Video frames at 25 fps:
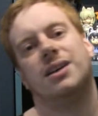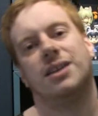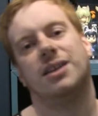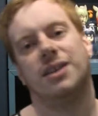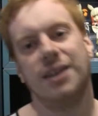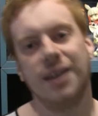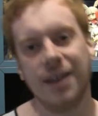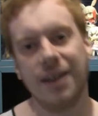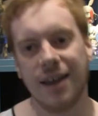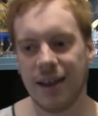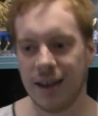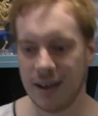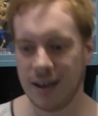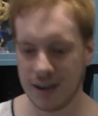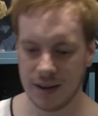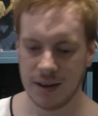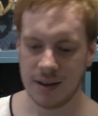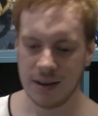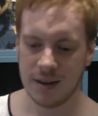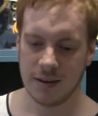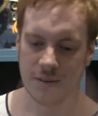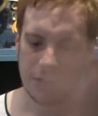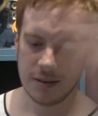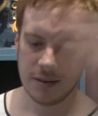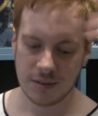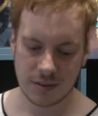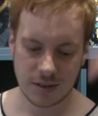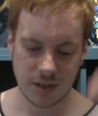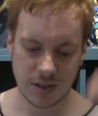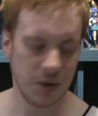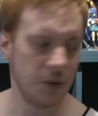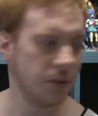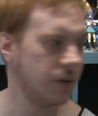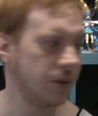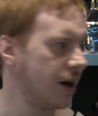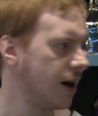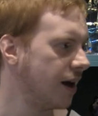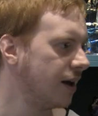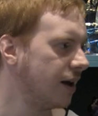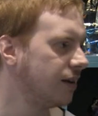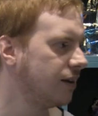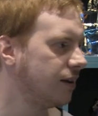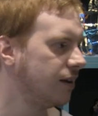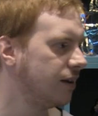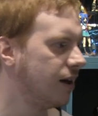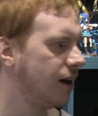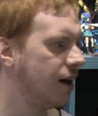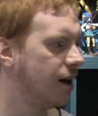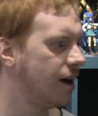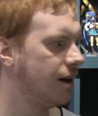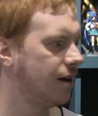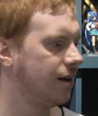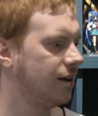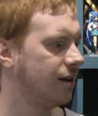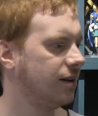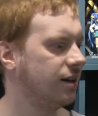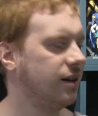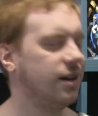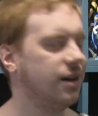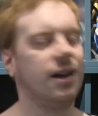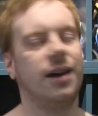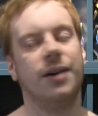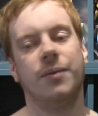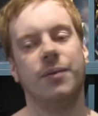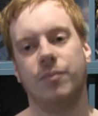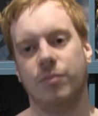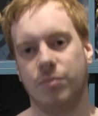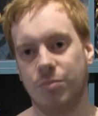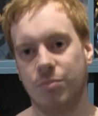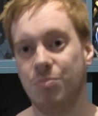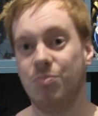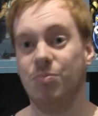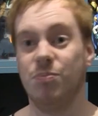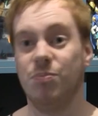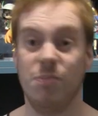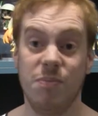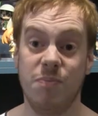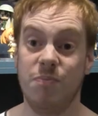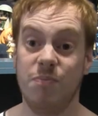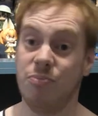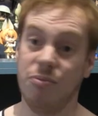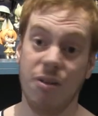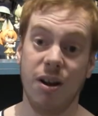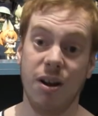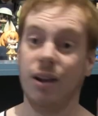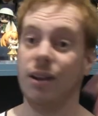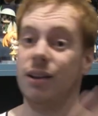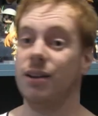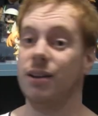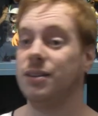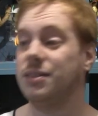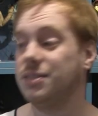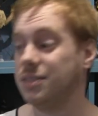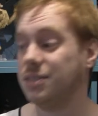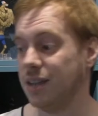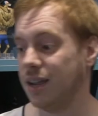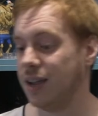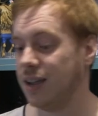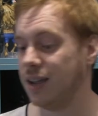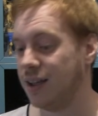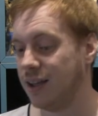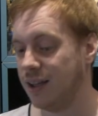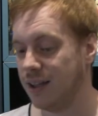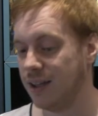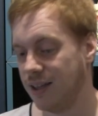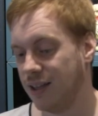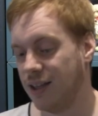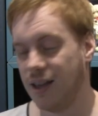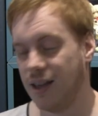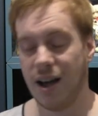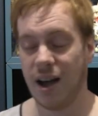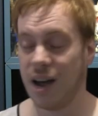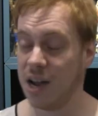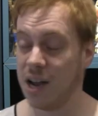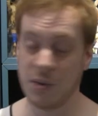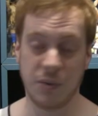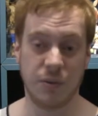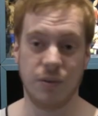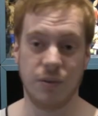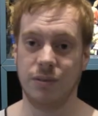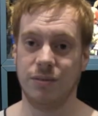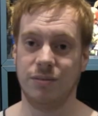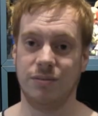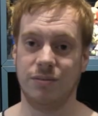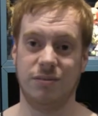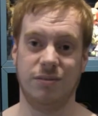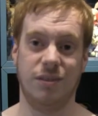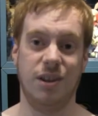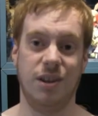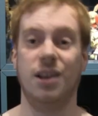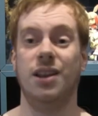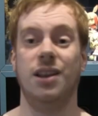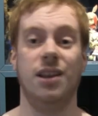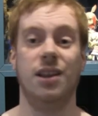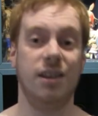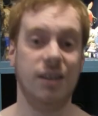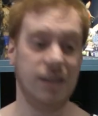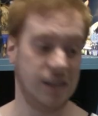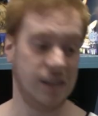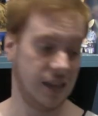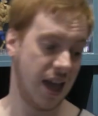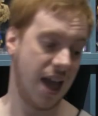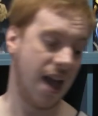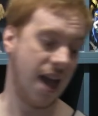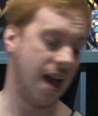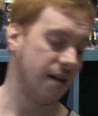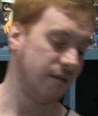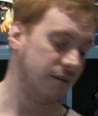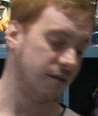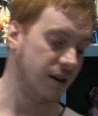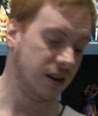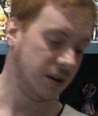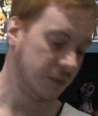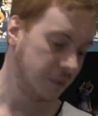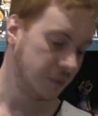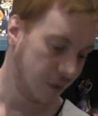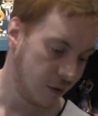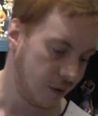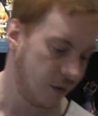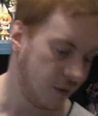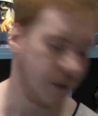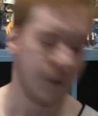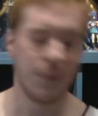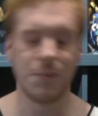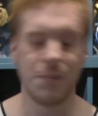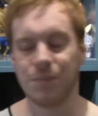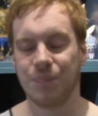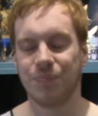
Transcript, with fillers: yeah, do that, yeah, brilliant, yeah, I don't really care anymore.